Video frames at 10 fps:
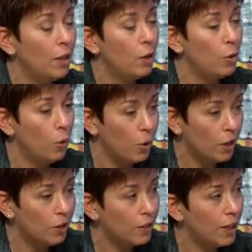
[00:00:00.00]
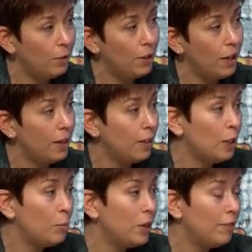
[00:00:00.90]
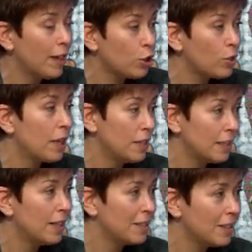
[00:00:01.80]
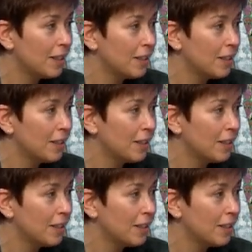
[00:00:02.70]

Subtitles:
Or can we add a little bit of exercise intensity?